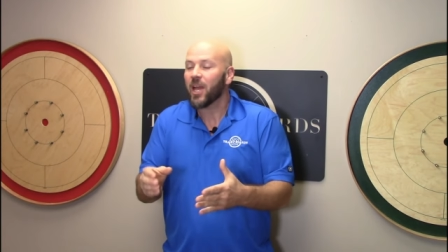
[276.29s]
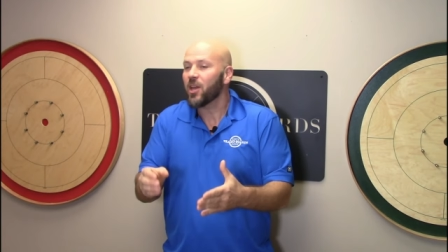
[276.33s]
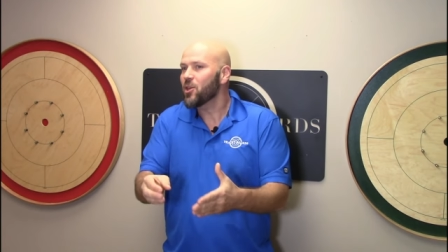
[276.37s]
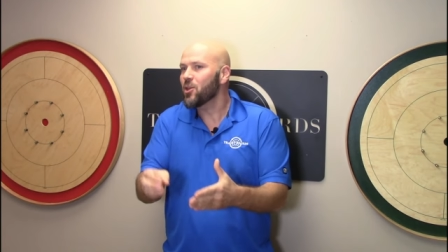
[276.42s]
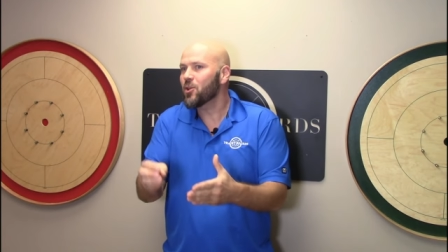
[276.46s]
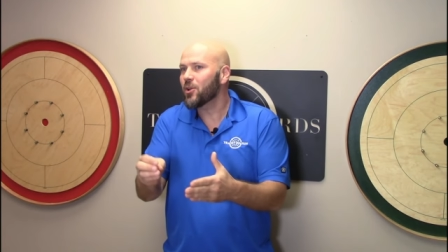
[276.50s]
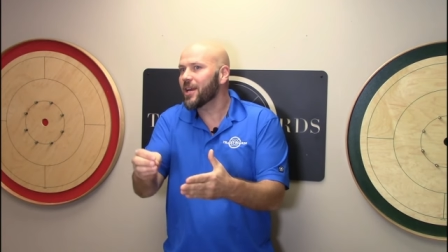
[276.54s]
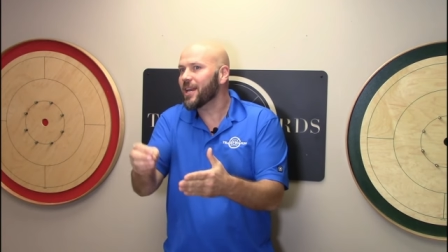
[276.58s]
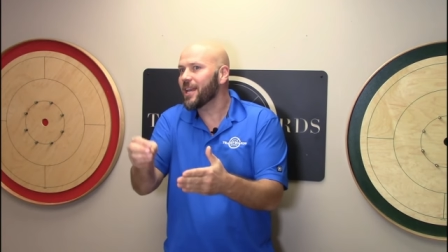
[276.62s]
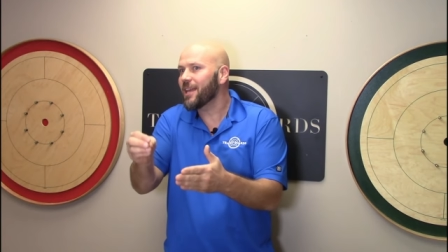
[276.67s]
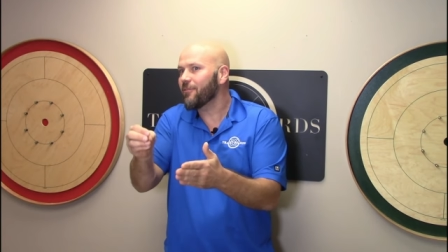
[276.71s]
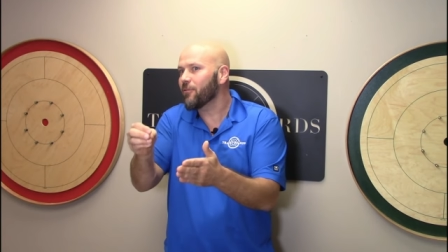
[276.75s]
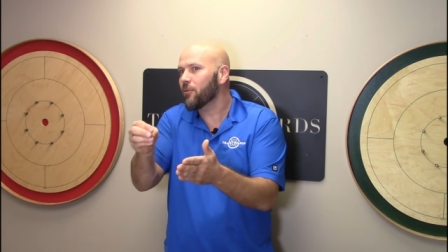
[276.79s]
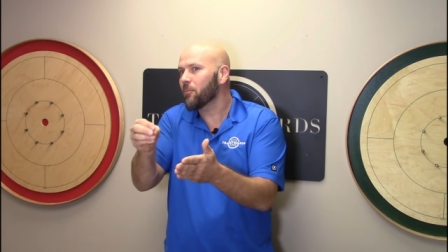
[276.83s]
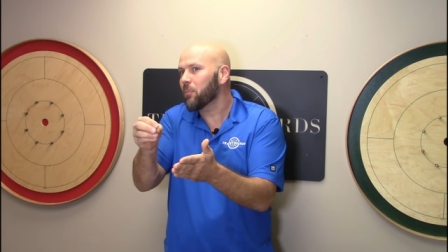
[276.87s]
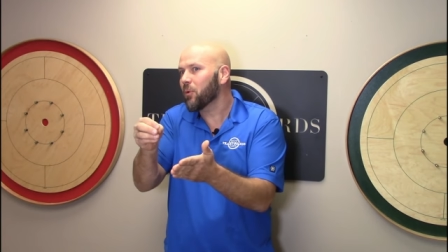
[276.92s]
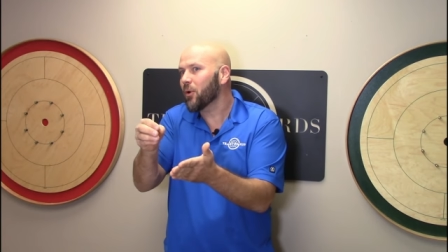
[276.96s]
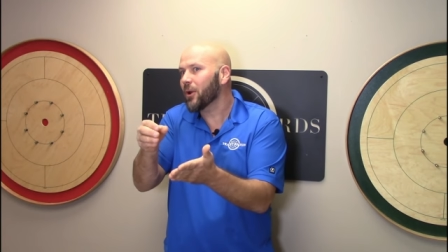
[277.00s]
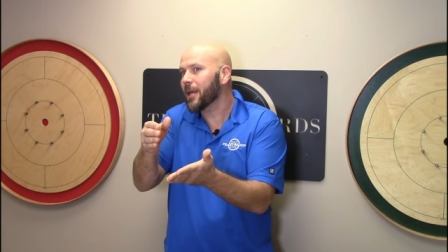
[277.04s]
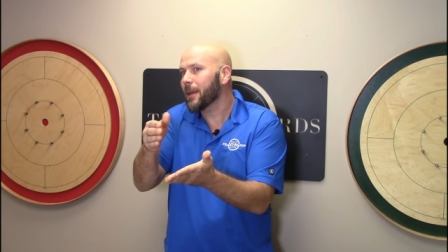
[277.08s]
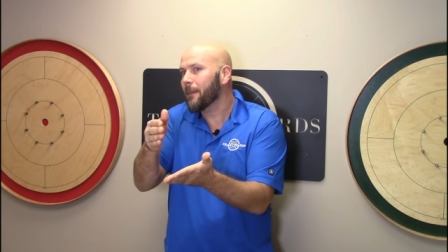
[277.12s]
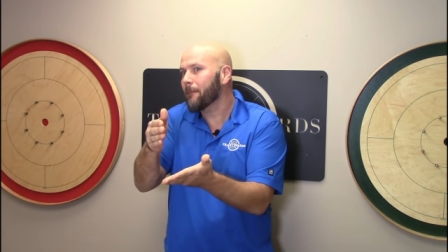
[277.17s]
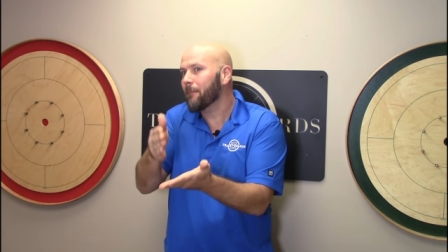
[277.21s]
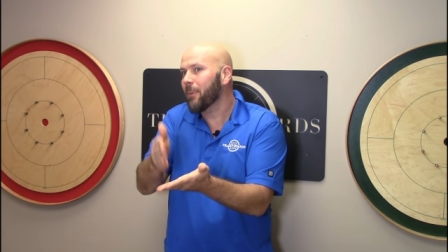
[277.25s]
You can even Even
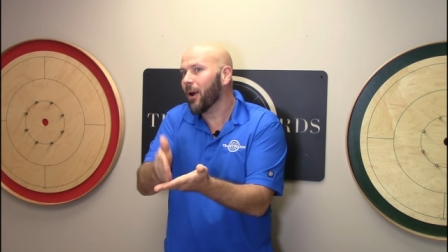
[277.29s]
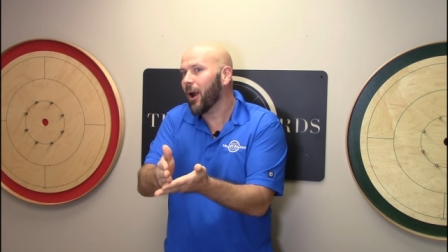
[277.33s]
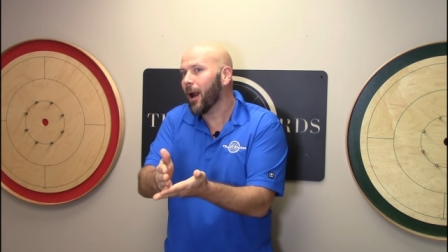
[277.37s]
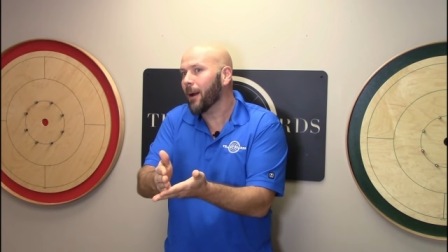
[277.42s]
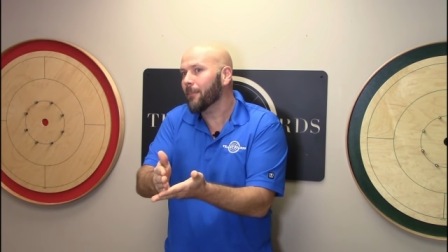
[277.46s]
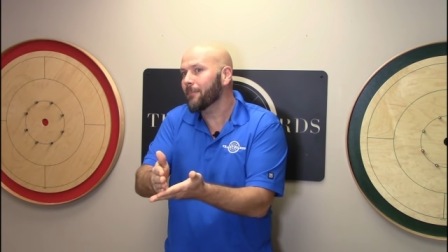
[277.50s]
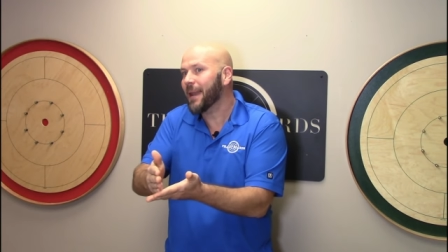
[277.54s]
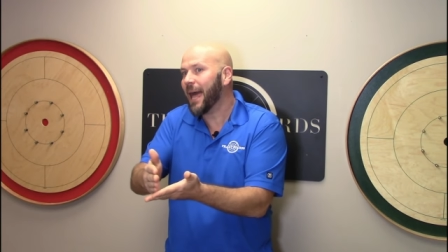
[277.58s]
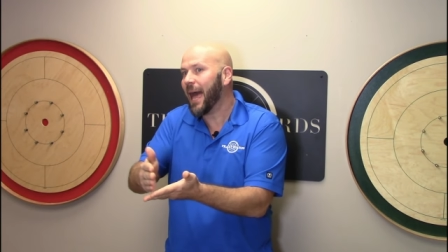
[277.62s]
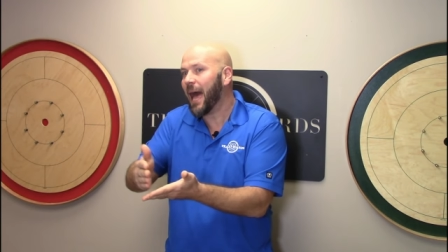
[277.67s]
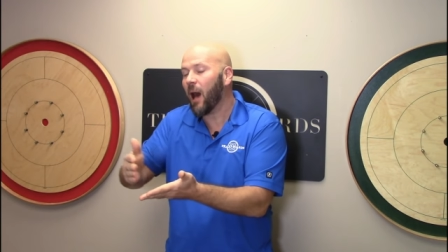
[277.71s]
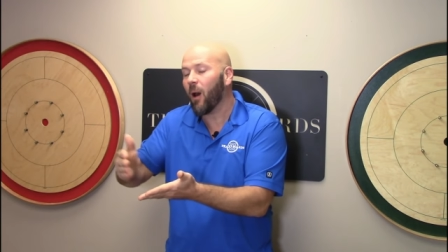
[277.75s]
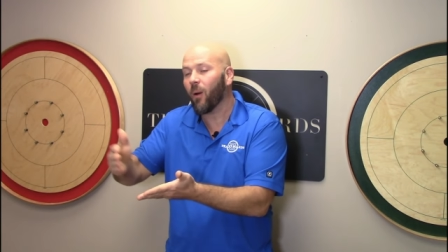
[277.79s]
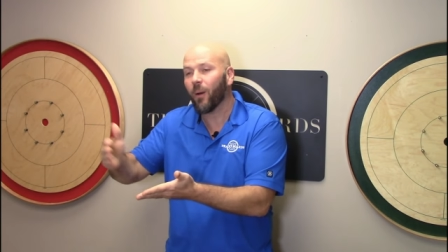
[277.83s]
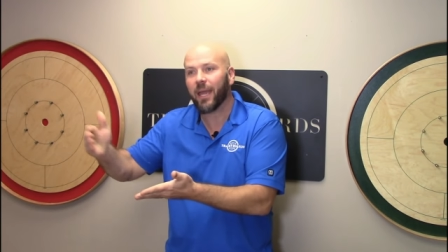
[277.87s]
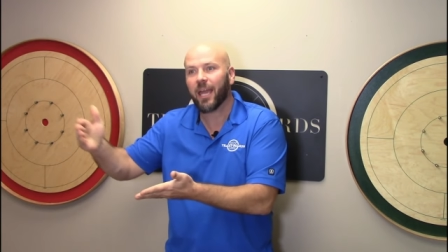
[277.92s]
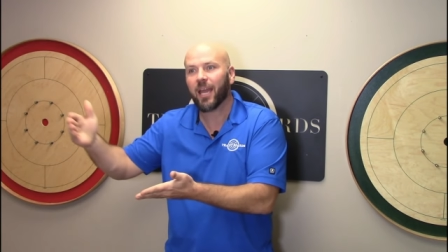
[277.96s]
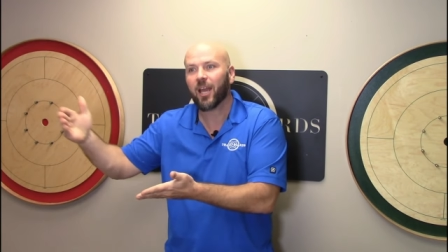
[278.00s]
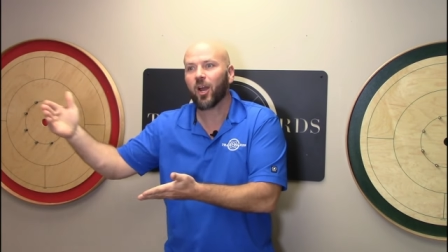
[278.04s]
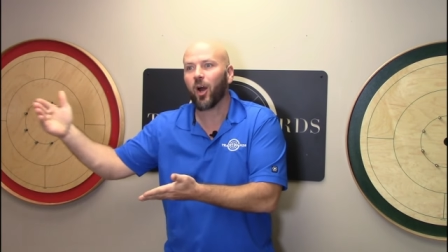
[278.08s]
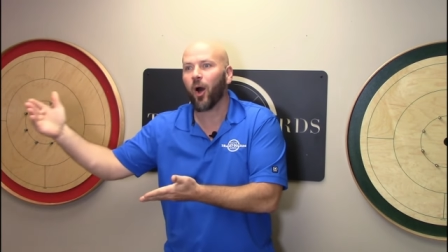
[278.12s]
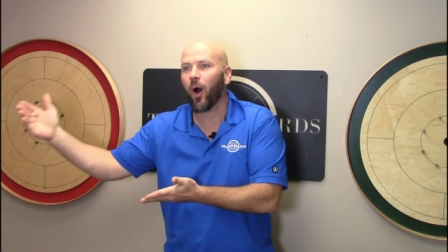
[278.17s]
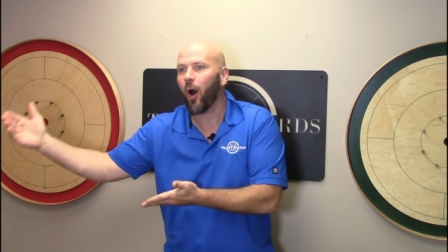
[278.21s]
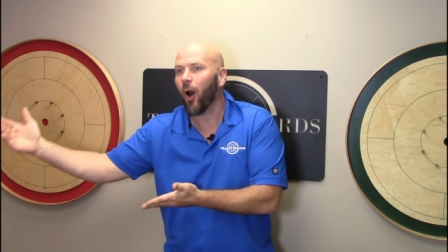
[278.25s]
put in Bob now
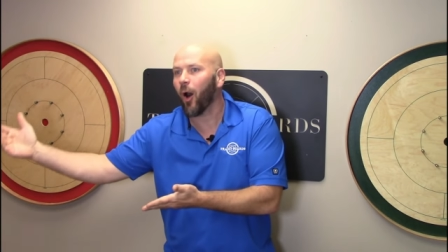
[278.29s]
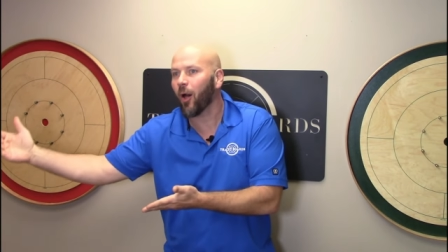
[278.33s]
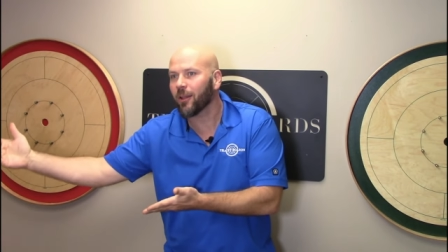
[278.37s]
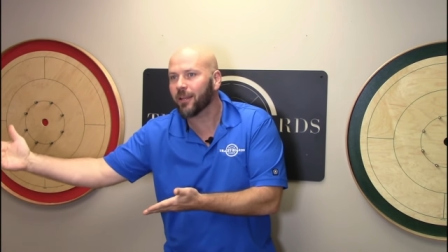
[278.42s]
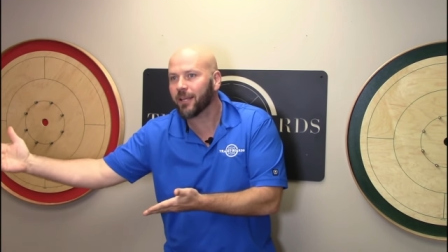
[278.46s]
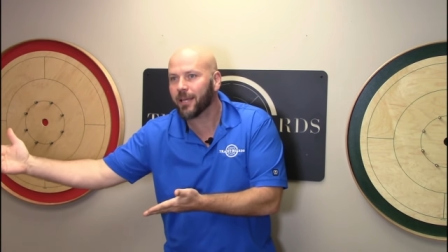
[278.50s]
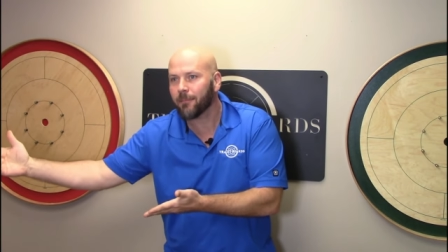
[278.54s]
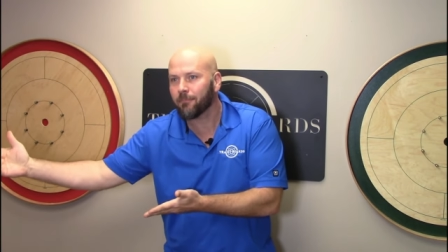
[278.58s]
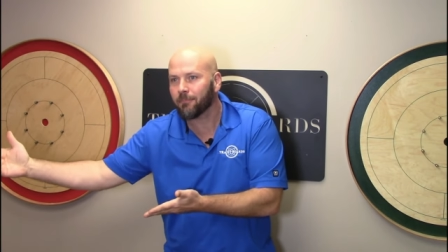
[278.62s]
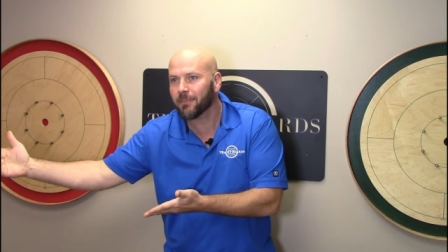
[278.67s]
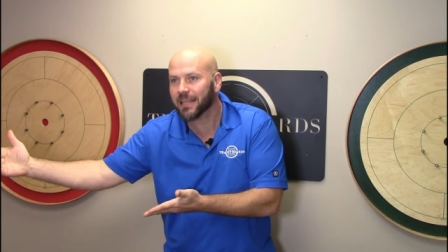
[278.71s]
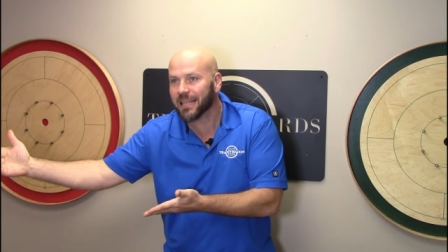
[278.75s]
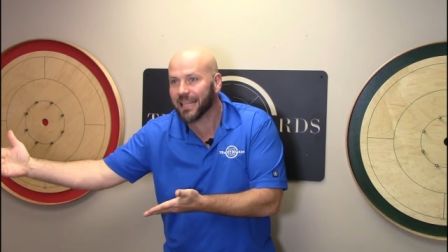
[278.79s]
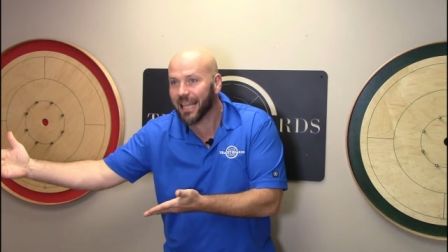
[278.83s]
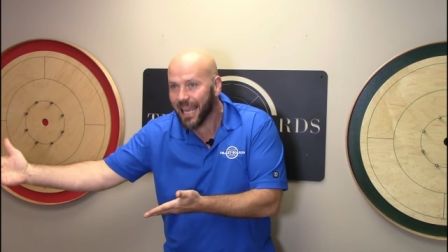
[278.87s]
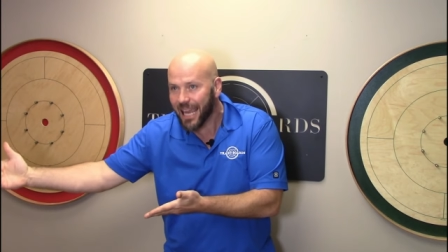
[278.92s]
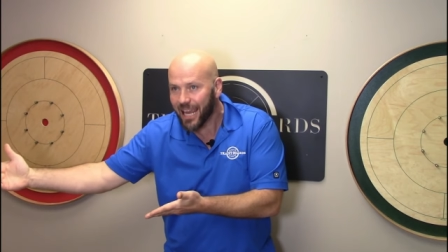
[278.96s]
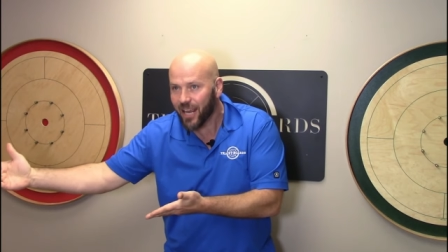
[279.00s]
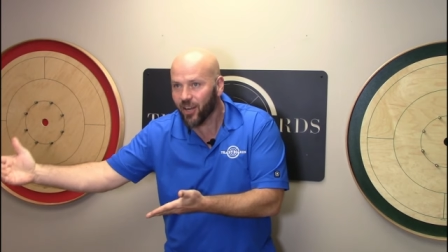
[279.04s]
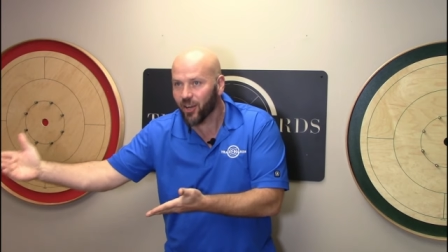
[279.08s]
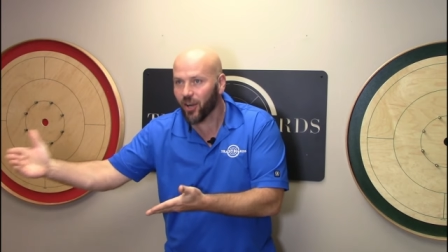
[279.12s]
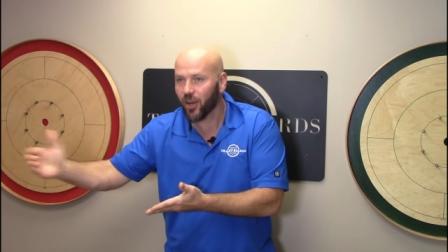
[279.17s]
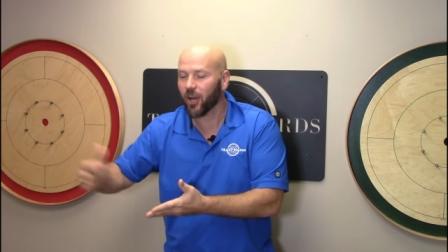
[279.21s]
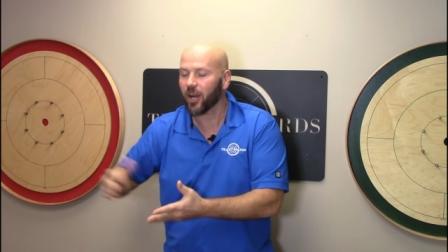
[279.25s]
and call him
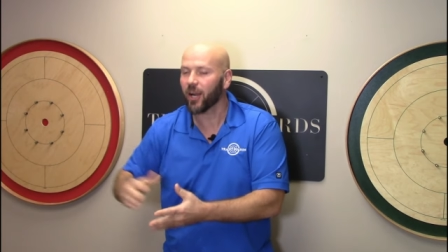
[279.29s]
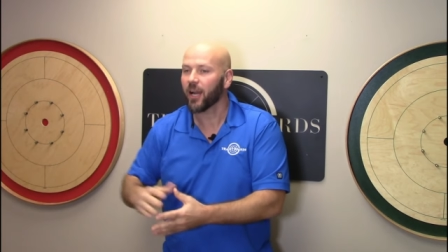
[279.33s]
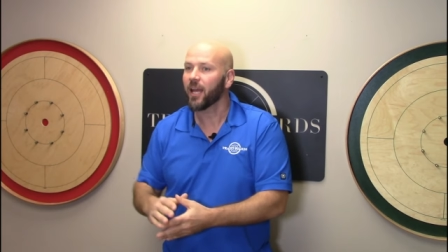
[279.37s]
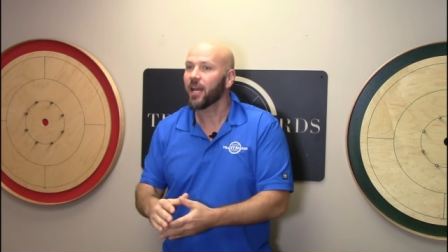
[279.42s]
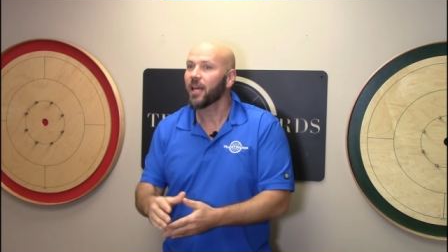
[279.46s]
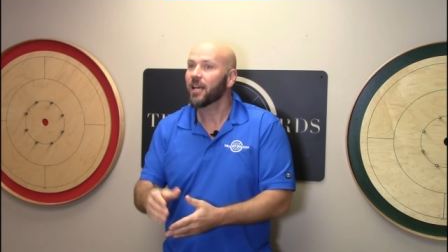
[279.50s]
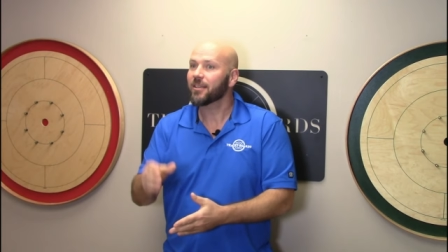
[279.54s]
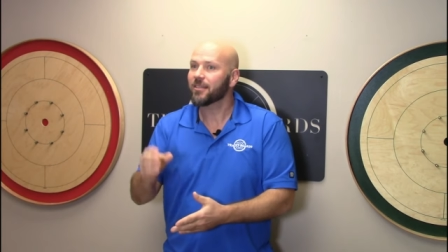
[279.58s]
later.